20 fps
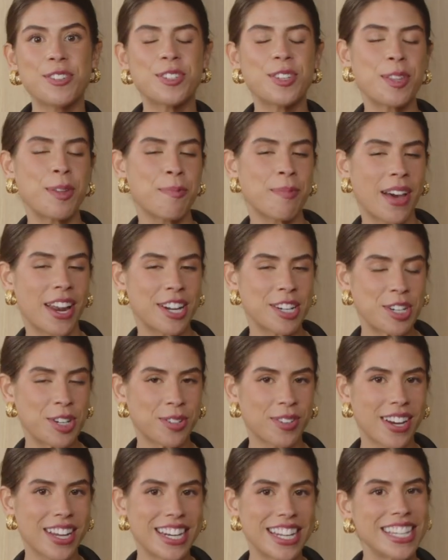you to the
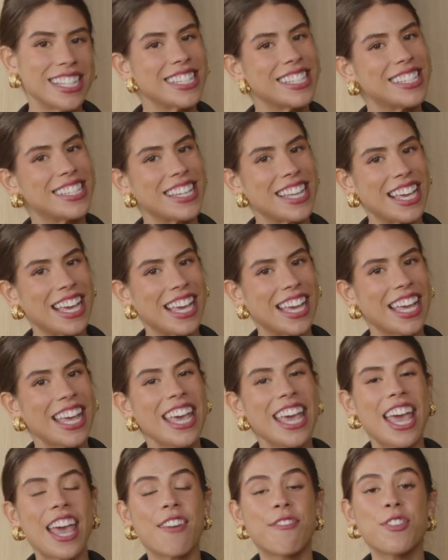Mediterranean Sea.
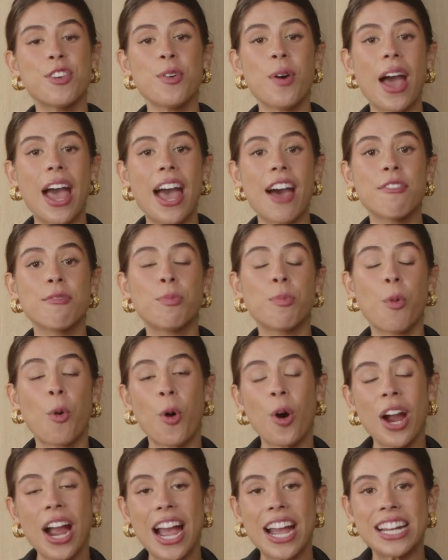If you have
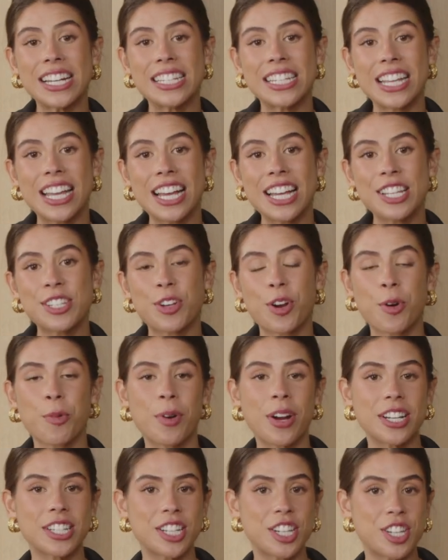more ideas or
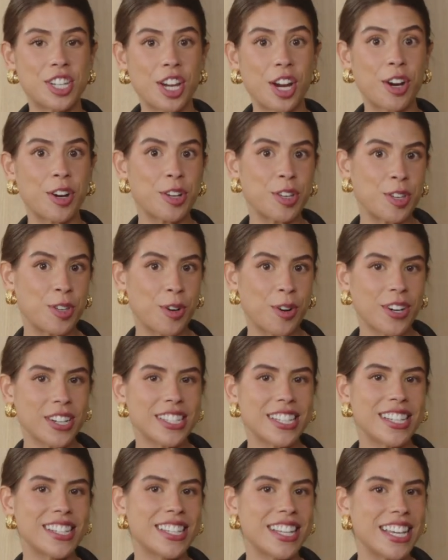want to share your
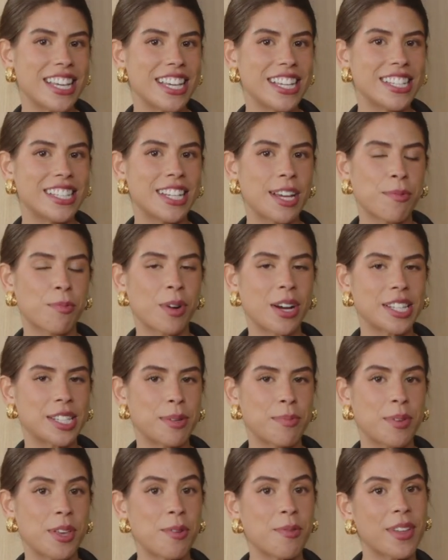tzatziki dip
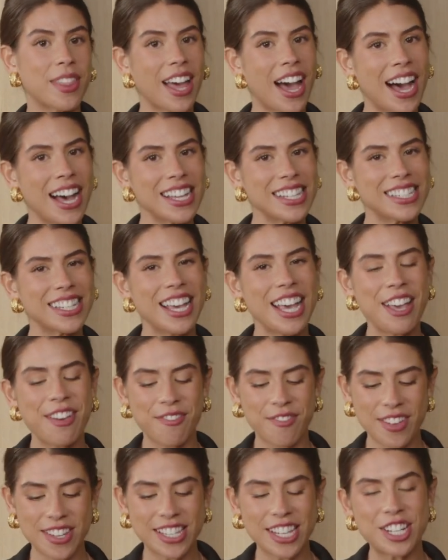recipe with us,
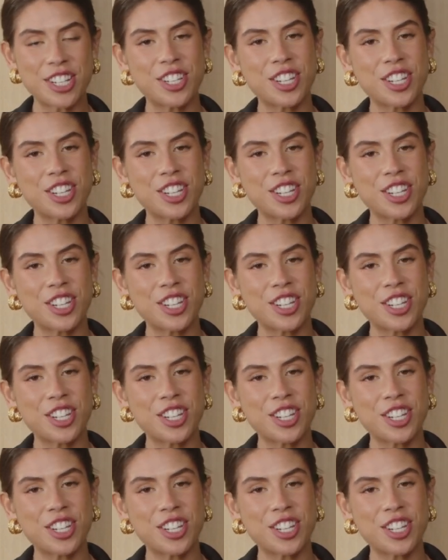visit